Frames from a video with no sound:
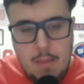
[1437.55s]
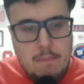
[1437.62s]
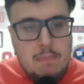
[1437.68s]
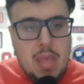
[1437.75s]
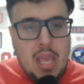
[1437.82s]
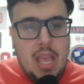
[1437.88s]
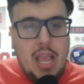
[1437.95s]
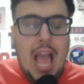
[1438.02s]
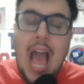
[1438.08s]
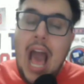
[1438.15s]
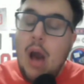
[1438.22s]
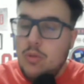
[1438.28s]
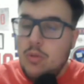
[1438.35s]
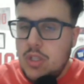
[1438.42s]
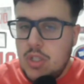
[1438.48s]
being
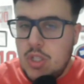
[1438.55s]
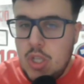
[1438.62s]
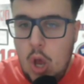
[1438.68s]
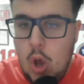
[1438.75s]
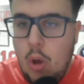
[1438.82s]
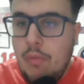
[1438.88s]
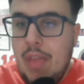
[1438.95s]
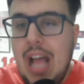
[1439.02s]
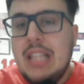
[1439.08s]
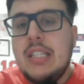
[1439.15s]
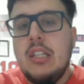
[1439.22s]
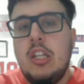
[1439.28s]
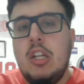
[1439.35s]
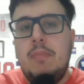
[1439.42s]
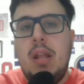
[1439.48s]
out. So that's
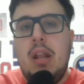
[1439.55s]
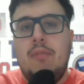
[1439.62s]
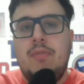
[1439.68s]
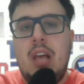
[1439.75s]
a little bit of